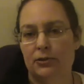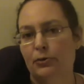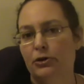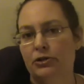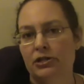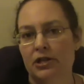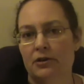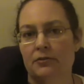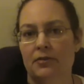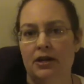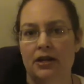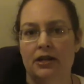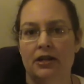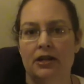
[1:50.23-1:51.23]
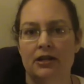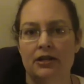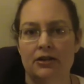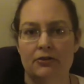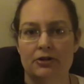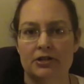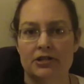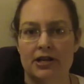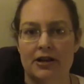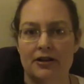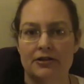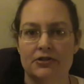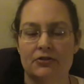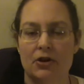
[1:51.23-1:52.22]
disperse them in the different
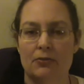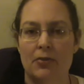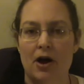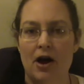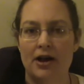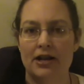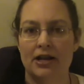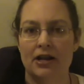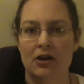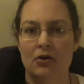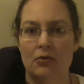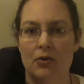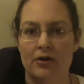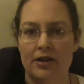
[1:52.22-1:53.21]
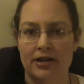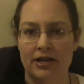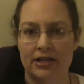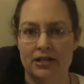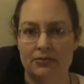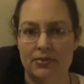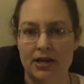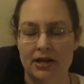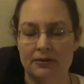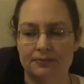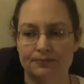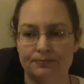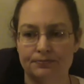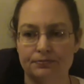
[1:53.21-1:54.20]
cells of your body where they need to
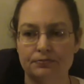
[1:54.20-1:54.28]
be.